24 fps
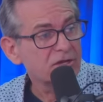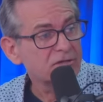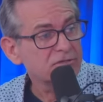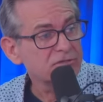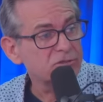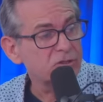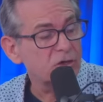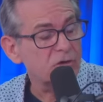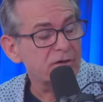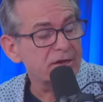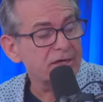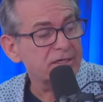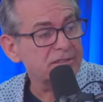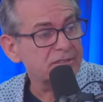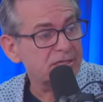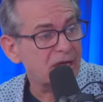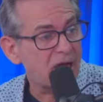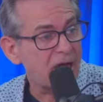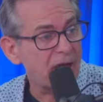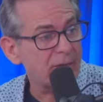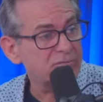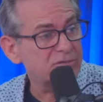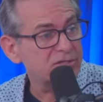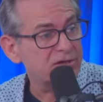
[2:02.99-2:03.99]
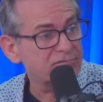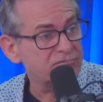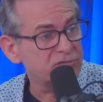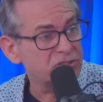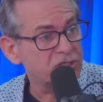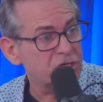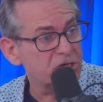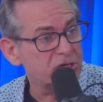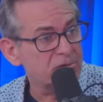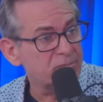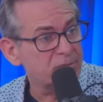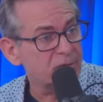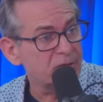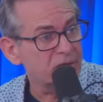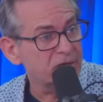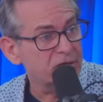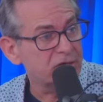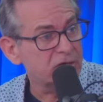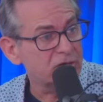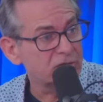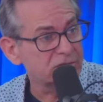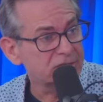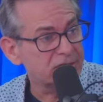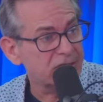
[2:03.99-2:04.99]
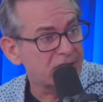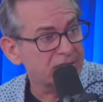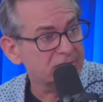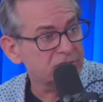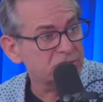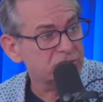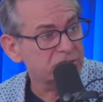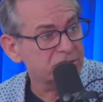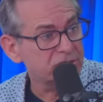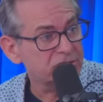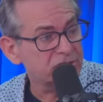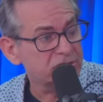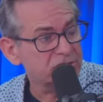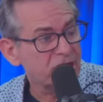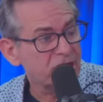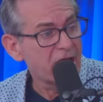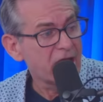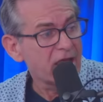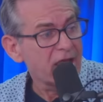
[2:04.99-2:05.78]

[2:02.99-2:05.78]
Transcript: during times of geopolitical tensions